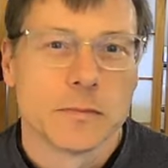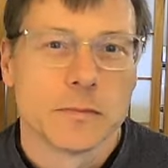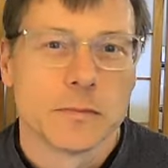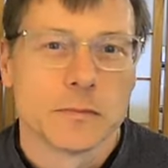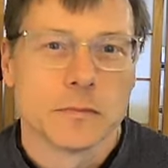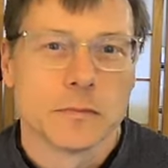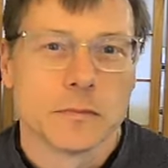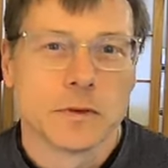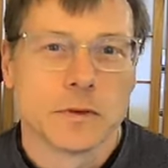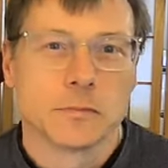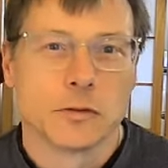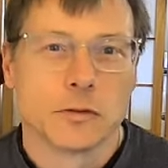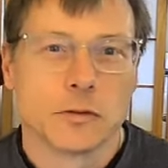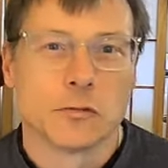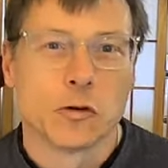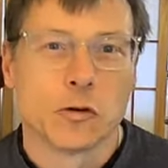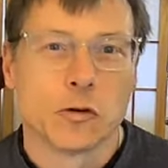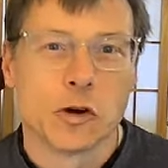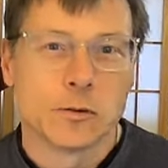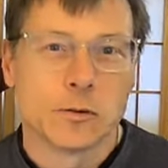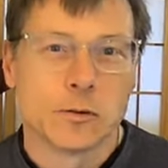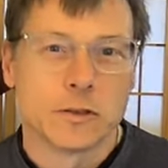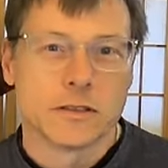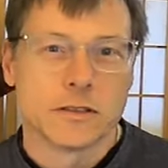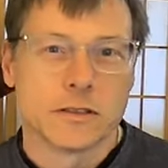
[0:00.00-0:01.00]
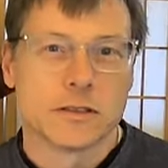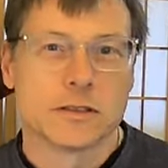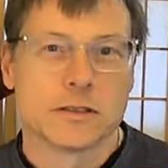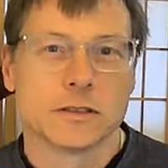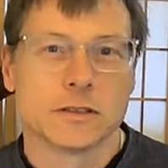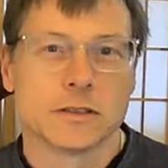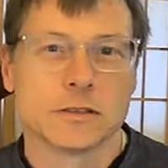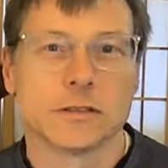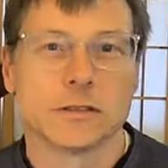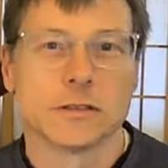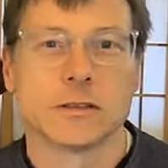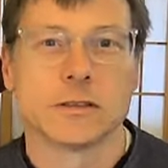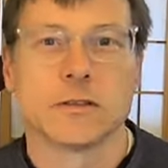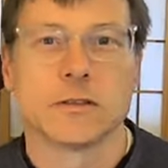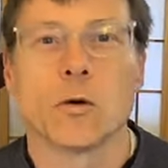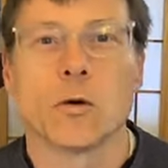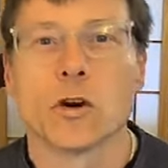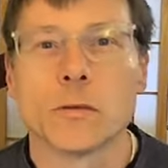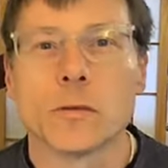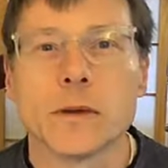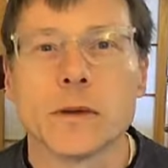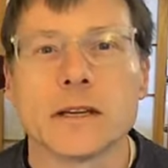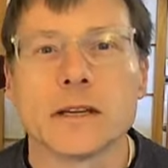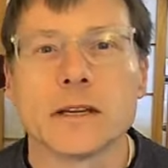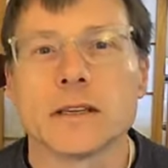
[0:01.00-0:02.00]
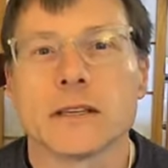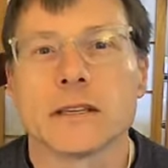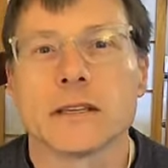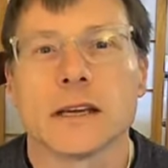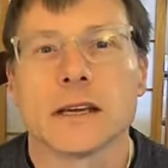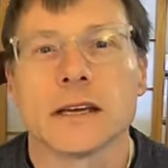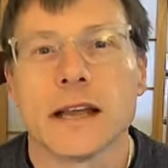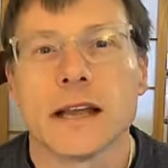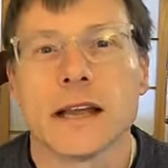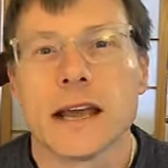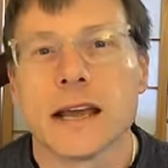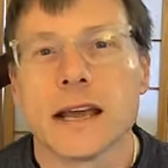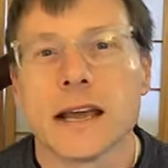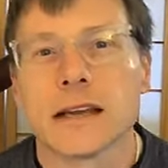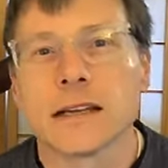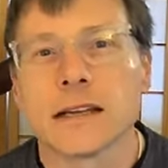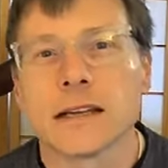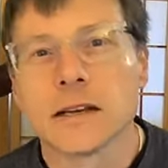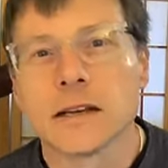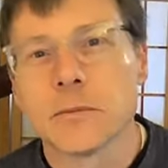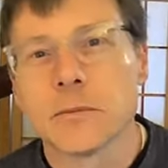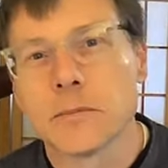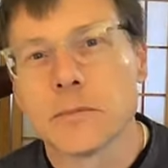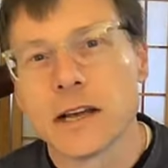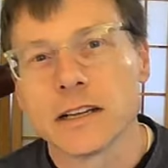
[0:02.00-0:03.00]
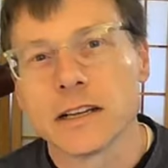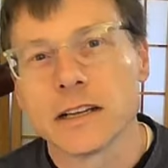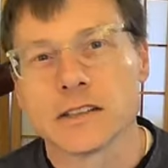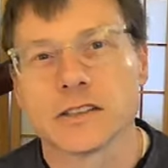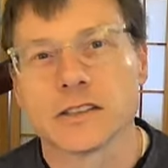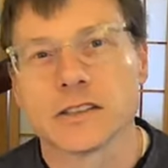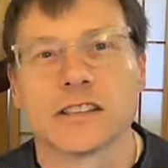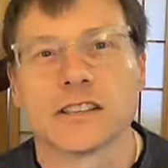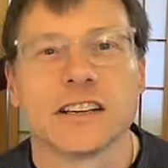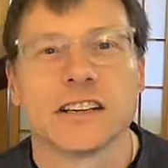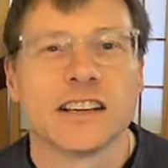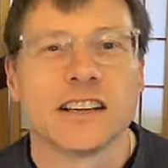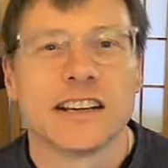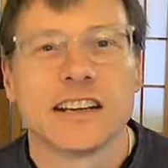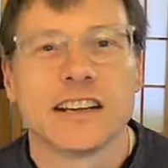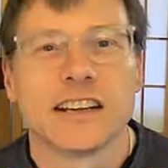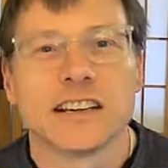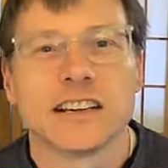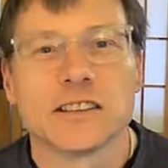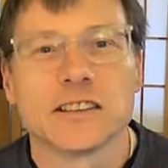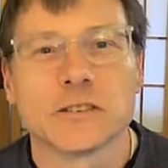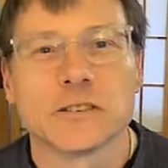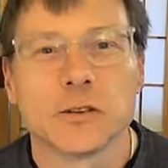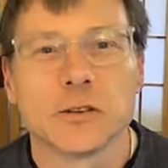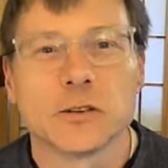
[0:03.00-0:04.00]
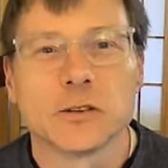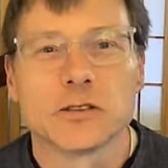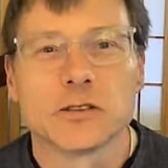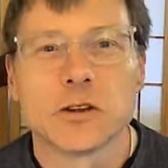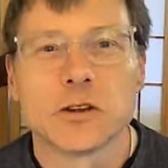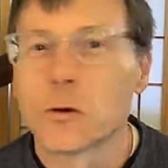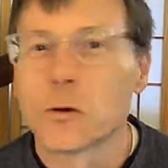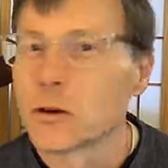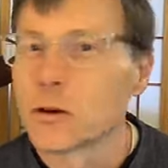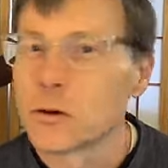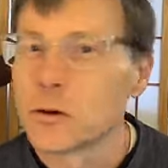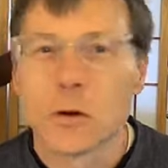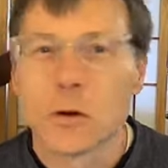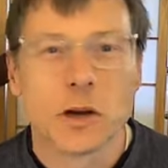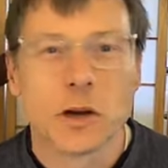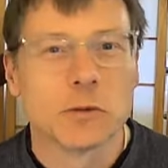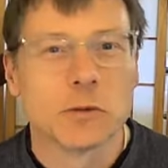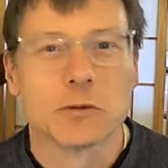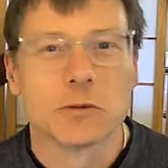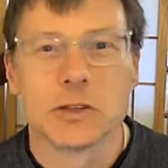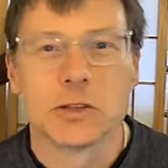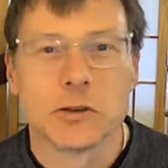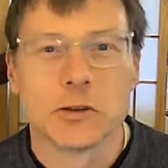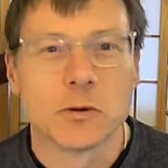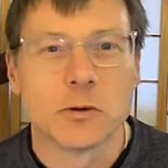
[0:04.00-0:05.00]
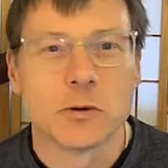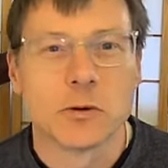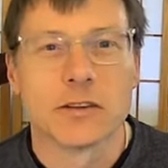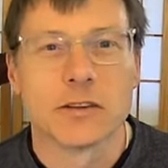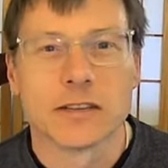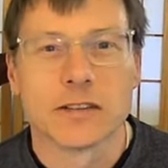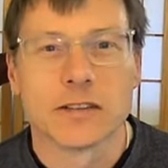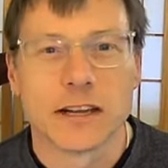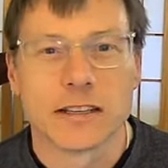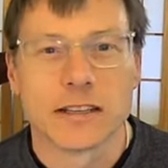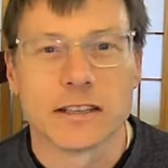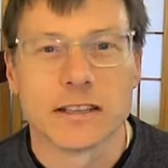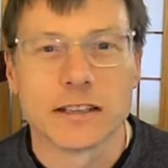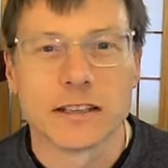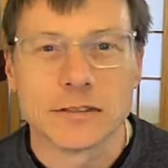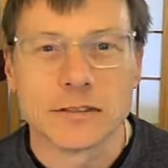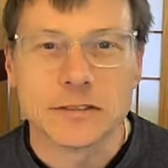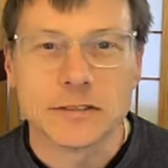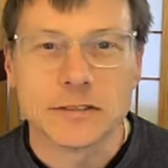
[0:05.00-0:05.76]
performers to ornament and add and embellish. So you're totally welcome to do all of that stuff.